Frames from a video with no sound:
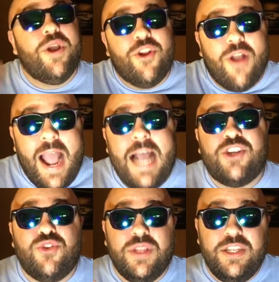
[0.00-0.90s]
what you're
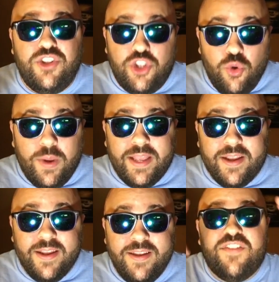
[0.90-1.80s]
actually
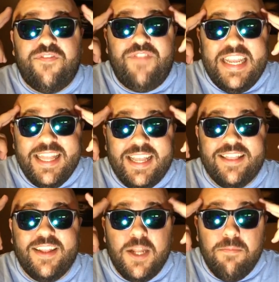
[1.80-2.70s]
doing is feeling
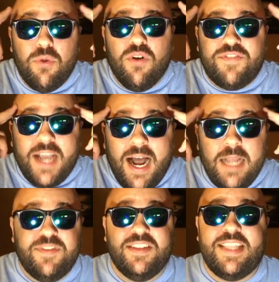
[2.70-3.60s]
the number of
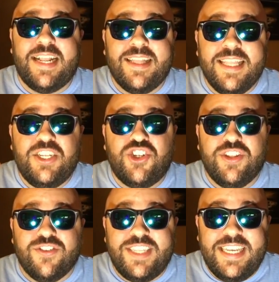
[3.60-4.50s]
times that they clench
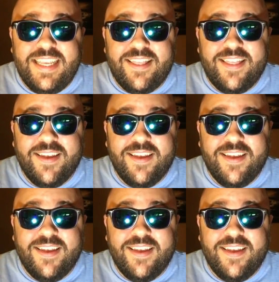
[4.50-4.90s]
their teeth.